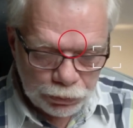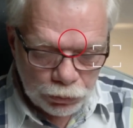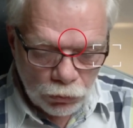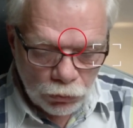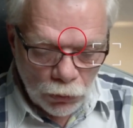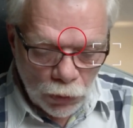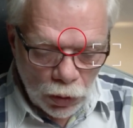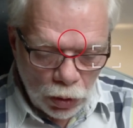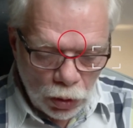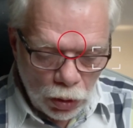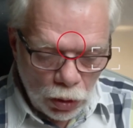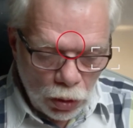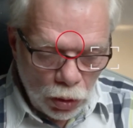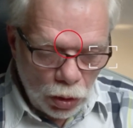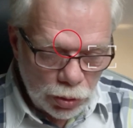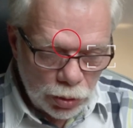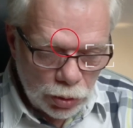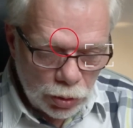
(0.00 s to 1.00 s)

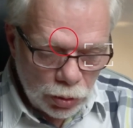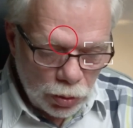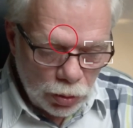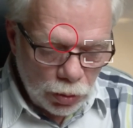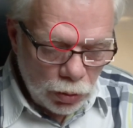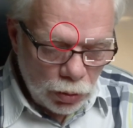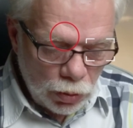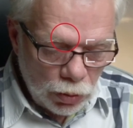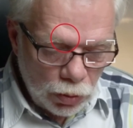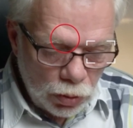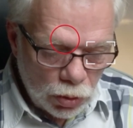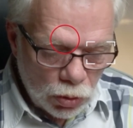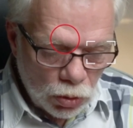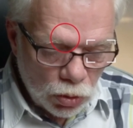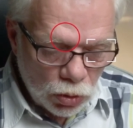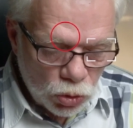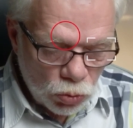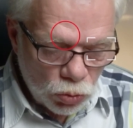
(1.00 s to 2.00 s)
And the control for
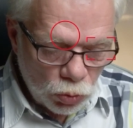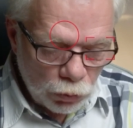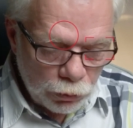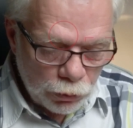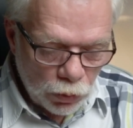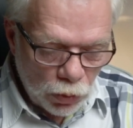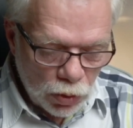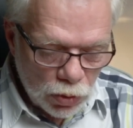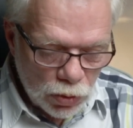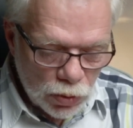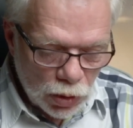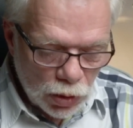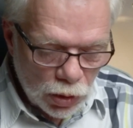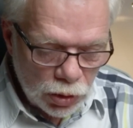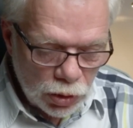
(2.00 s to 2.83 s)
this are here.